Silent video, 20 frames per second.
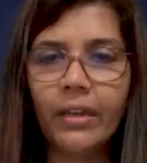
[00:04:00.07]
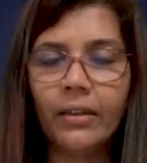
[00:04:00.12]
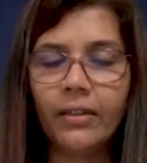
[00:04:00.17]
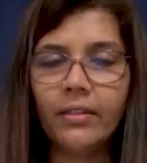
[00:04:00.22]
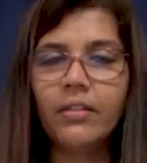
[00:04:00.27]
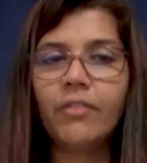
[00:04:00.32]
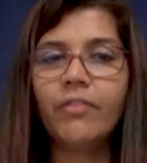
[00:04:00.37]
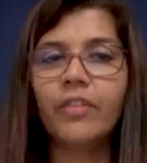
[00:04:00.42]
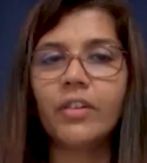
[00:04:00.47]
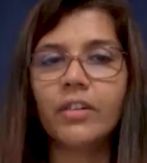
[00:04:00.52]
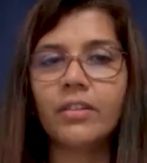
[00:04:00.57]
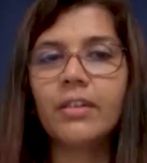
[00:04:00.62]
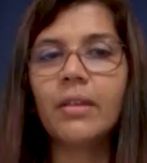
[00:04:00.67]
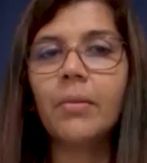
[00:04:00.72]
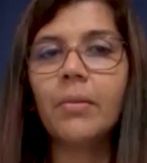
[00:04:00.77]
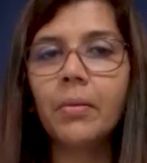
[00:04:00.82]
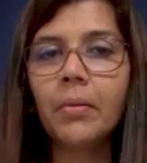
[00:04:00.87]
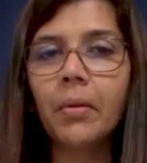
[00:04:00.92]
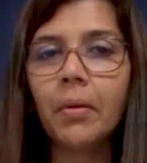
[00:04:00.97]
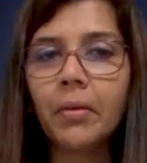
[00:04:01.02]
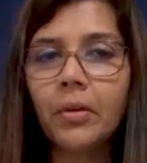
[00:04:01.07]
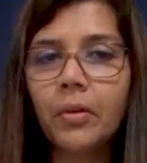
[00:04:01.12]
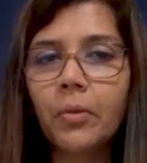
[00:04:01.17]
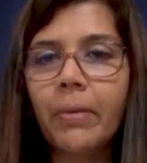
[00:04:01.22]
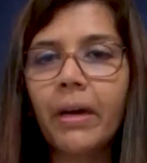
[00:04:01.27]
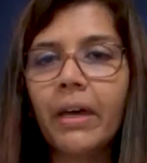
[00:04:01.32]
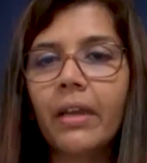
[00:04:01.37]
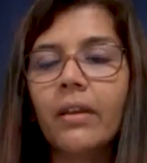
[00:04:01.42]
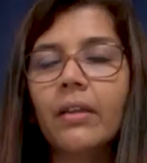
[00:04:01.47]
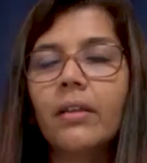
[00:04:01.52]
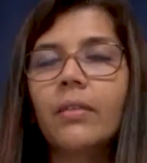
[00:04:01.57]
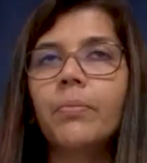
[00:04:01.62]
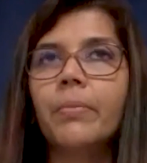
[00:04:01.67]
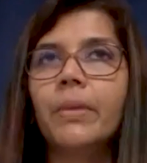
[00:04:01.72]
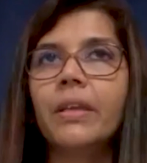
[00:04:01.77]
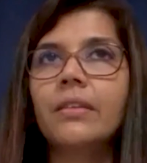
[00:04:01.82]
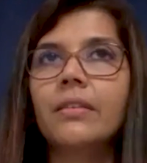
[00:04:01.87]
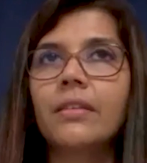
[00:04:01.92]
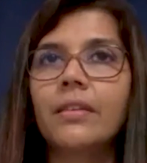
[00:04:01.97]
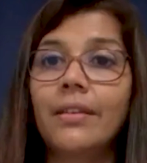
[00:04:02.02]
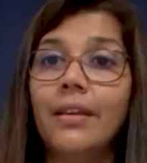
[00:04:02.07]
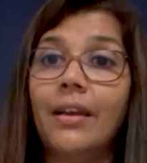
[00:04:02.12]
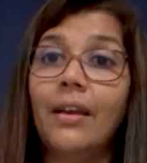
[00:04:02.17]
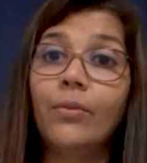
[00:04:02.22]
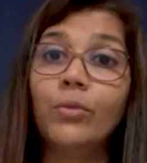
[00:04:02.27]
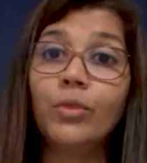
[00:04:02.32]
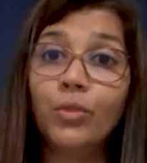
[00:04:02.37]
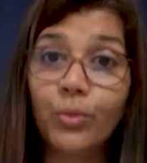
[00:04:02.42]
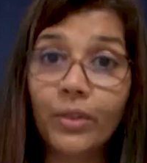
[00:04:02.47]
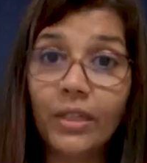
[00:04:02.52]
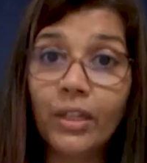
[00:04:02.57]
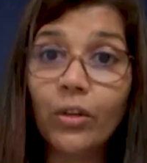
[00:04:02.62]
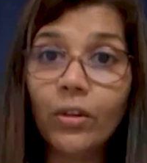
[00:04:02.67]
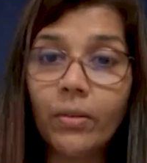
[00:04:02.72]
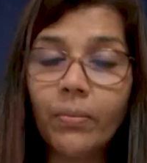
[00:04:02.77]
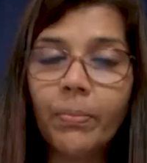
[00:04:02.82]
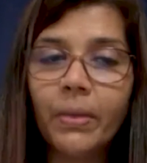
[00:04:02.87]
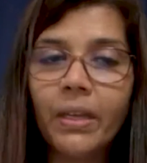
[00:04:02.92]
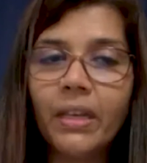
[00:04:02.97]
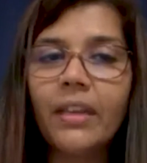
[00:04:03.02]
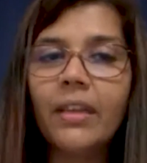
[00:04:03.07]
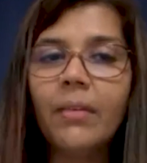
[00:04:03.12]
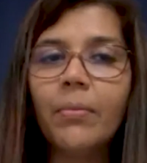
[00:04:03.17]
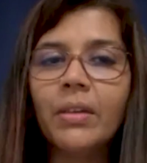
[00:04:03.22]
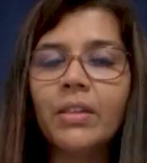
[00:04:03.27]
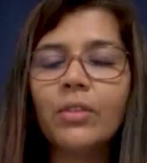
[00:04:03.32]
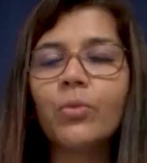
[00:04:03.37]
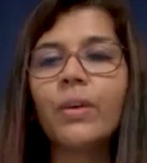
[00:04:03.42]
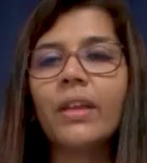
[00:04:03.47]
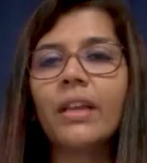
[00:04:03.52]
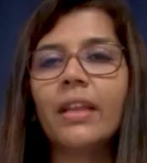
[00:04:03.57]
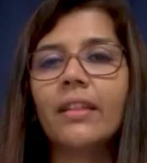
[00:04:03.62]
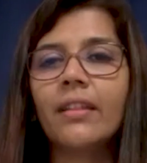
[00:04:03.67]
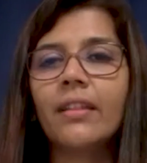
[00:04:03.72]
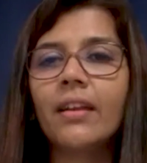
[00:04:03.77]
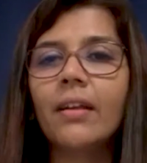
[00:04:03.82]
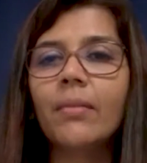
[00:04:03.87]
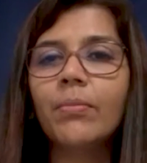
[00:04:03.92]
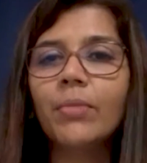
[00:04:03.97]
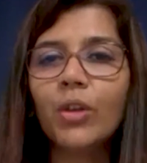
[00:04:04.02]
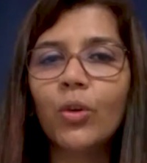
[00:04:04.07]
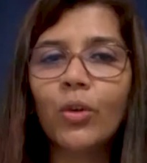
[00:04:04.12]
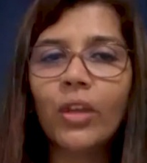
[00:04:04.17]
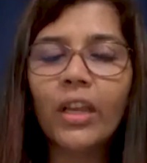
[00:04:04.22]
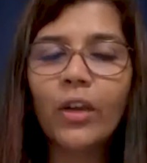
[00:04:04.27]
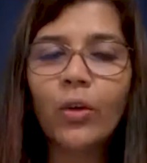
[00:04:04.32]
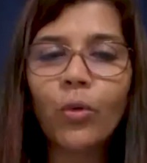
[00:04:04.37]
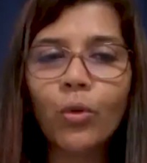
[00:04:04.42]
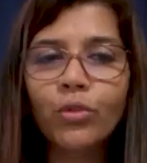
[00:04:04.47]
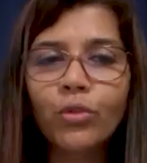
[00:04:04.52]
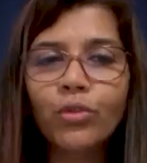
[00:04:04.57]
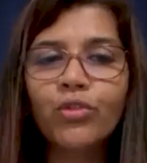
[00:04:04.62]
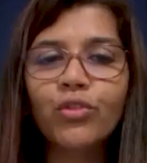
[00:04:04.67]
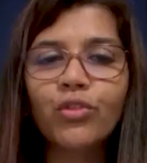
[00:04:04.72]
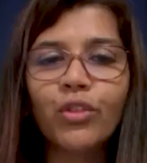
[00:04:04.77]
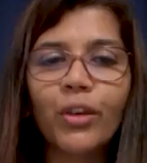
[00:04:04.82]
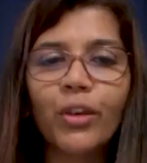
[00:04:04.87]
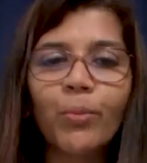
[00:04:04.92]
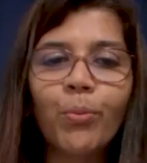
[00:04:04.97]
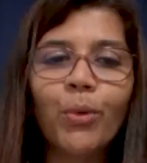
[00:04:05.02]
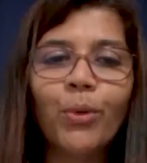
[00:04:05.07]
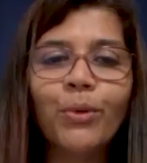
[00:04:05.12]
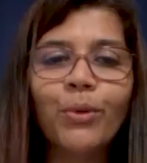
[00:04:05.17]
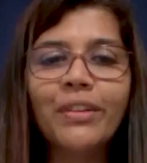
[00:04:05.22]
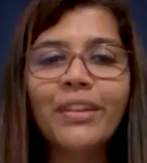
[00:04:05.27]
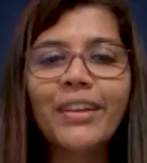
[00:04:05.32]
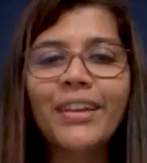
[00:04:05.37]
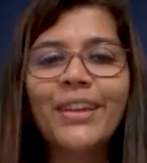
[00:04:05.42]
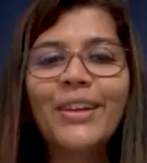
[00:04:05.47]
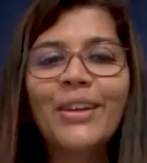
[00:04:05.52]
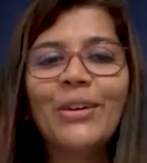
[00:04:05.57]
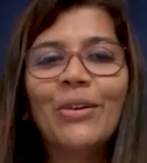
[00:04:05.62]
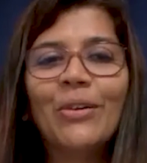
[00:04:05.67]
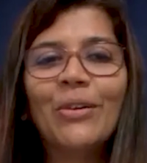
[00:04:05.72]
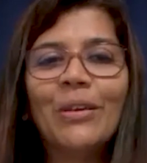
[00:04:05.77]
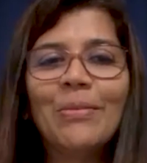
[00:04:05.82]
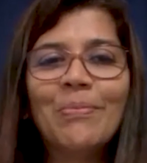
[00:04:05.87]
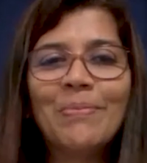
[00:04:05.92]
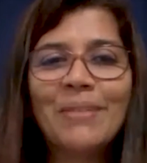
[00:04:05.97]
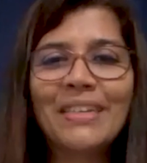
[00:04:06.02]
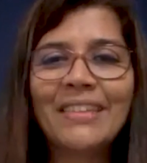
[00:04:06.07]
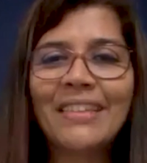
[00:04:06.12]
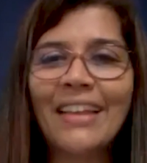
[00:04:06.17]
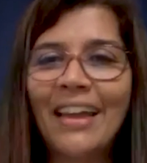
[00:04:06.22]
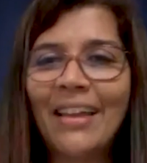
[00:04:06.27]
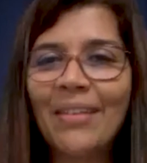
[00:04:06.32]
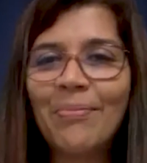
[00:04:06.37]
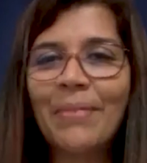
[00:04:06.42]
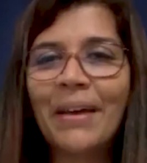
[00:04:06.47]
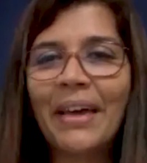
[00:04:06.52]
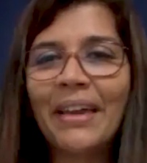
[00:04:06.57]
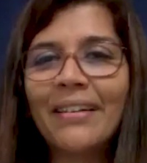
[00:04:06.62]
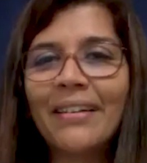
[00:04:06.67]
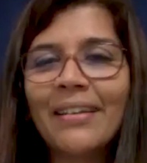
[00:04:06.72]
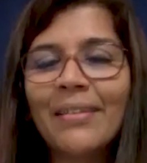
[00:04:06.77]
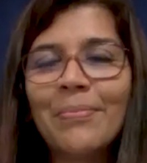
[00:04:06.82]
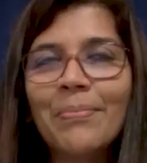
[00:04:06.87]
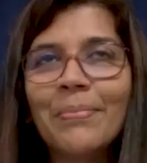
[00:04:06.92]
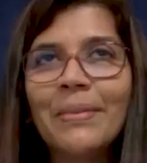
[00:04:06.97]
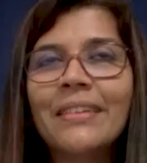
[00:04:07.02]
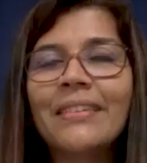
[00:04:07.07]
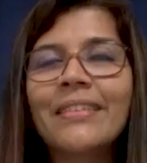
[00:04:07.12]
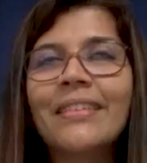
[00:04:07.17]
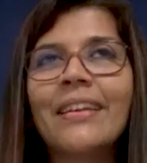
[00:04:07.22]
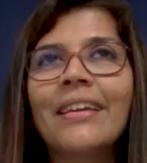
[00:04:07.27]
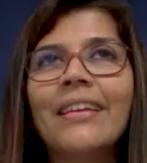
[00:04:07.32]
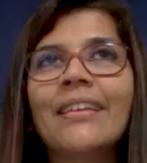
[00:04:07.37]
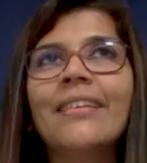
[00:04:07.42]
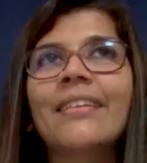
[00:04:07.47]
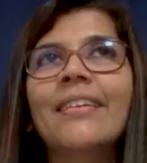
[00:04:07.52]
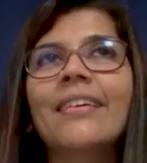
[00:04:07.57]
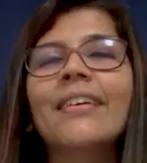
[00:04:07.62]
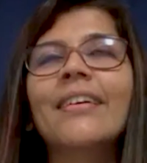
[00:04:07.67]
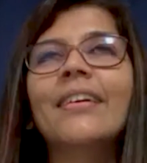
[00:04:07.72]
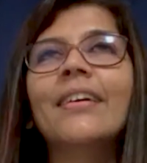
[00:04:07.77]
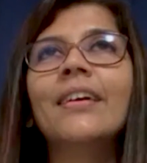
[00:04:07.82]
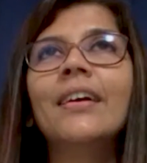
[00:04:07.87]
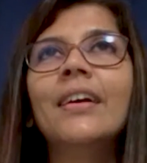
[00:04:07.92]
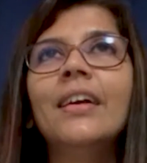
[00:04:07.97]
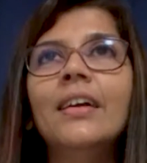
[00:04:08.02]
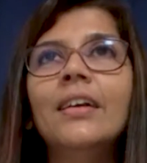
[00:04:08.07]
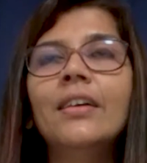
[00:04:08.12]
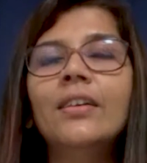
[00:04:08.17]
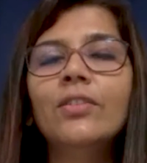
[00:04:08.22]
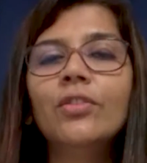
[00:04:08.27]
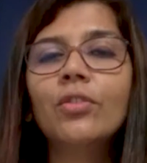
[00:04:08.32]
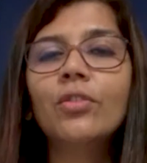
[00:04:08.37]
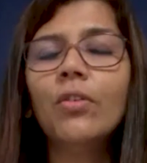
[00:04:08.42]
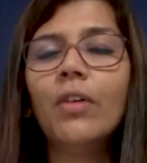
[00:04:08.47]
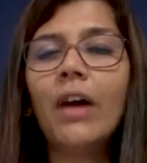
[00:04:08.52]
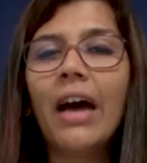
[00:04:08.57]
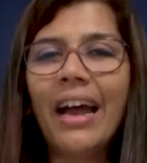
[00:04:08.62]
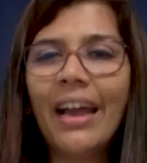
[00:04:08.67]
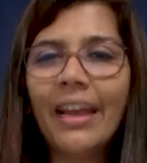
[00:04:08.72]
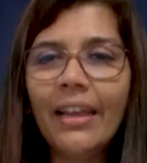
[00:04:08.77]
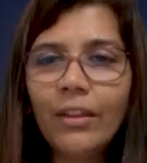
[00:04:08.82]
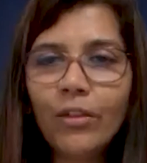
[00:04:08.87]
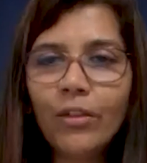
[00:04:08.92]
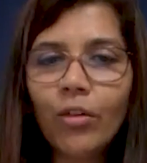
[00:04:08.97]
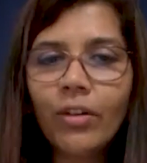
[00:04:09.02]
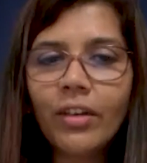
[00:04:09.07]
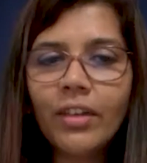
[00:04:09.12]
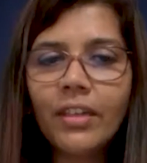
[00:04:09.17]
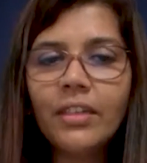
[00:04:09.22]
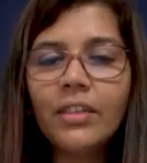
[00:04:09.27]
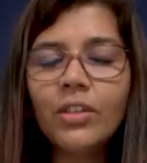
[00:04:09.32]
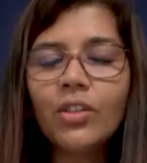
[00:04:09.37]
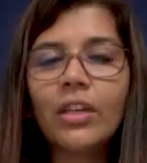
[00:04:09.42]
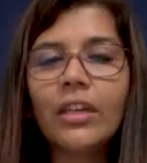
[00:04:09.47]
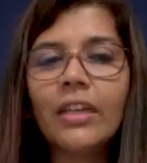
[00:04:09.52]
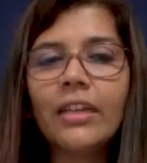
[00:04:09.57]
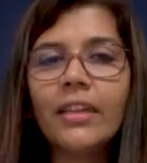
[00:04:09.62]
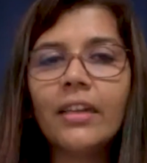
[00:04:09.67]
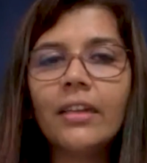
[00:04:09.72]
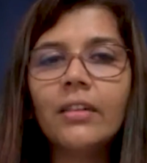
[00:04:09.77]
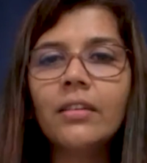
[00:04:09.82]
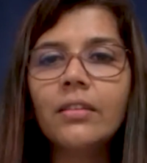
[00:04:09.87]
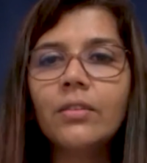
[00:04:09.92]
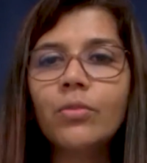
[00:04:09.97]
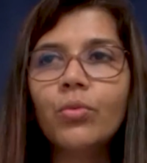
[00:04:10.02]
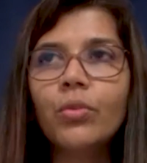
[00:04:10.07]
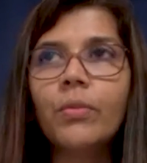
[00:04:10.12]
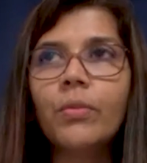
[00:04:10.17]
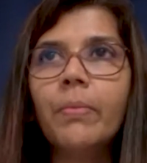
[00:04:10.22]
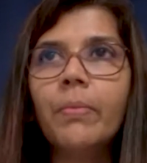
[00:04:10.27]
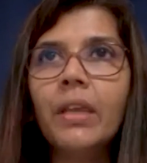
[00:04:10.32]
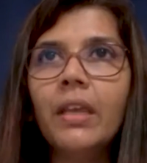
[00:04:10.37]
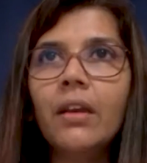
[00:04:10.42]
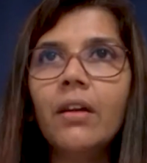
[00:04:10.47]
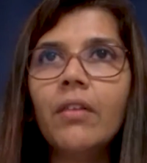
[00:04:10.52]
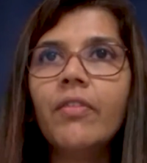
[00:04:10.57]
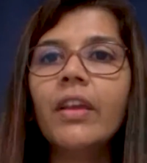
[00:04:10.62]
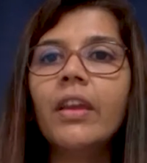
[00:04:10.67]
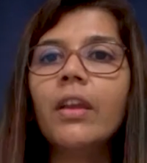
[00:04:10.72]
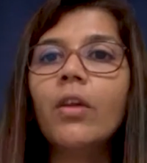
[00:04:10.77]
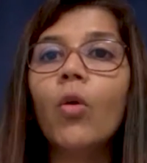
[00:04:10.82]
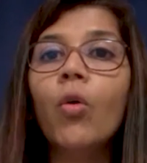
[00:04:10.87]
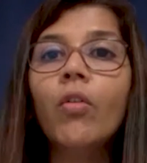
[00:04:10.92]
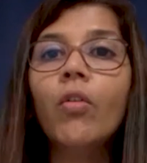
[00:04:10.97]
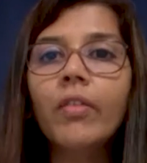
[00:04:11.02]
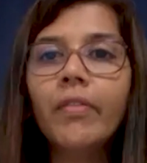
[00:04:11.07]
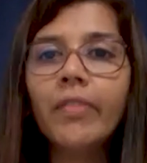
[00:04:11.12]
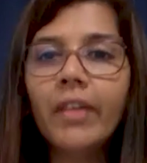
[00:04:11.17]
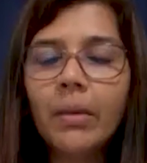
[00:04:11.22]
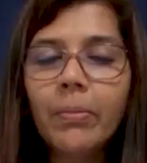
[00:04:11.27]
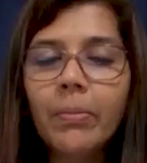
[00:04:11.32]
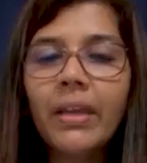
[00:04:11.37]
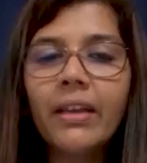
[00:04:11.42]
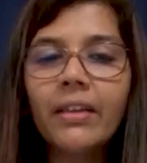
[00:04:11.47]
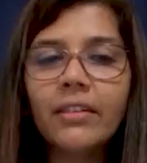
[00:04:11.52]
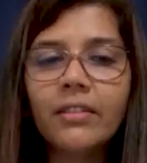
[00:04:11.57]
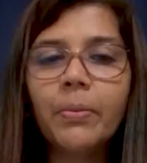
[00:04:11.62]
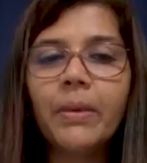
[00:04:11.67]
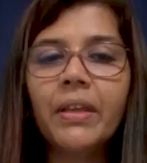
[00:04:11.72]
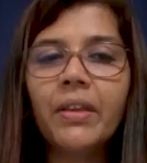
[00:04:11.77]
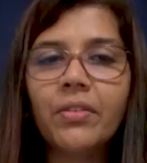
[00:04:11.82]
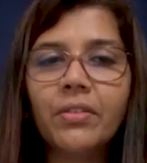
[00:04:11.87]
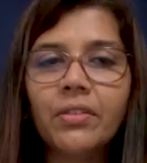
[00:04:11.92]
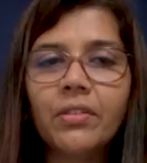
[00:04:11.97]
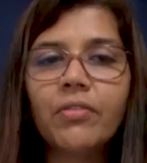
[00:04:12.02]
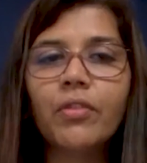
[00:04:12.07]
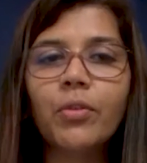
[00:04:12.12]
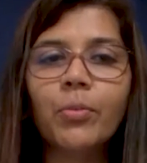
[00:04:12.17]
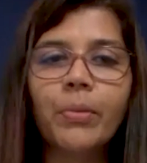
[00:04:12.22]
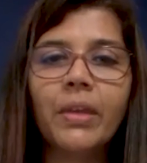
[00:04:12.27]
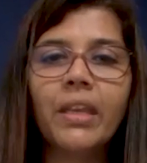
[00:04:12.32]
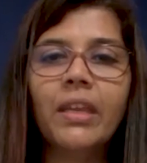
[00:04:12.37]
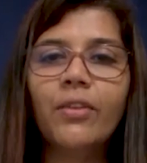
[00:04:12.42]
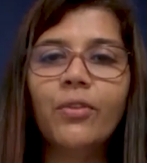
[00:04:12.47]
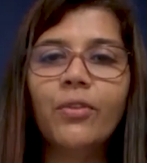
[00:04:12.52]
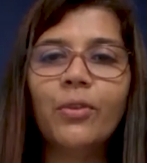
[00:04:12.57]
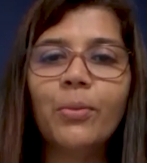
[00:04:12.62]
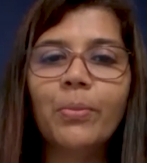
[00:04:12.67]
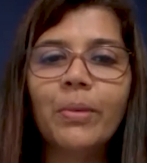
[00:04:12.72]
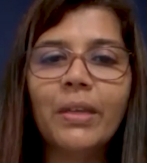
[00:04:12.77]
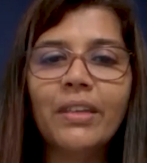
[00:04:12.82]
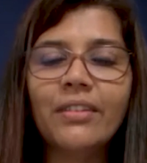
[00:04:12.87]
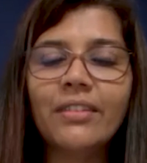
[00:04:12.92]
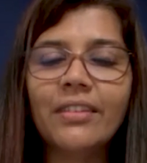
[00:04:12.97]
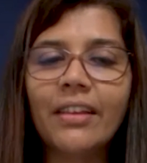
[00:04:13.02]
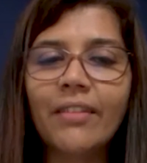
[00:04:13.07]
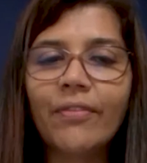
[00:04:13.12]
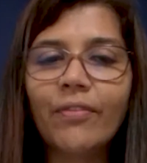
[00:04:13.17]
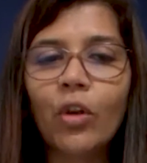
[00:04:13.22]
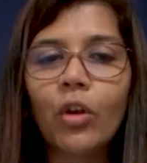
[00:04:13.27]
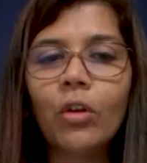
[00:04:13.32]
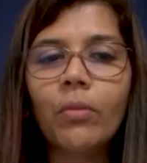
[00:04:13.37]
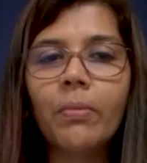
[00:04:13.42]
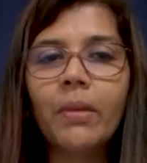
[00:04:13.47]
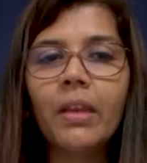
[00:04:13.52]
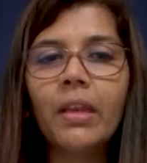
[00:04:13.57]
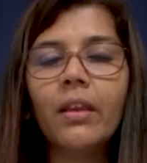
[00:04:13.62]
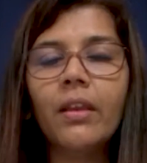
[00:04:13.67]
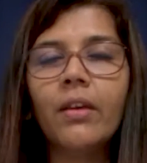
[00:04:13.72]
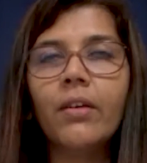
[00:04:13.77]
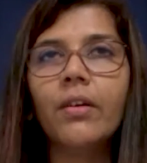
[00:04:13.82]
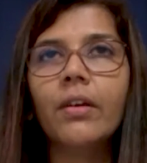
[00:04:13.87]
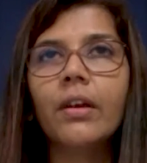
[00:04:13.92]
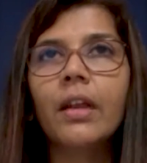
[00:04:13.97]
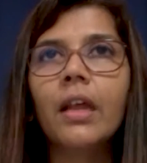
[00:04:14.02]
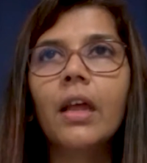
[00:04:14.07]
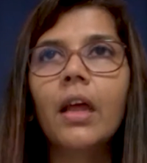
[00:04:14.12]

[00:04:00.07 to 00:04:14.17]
this is the first time I'm going to Paralympics, and I was with the Olympic team as well. I think I'm the only coach who's doing both Olympics and Paralympics. And so I thought initially that this would be a very overwhelming experience for me, because I've not been here.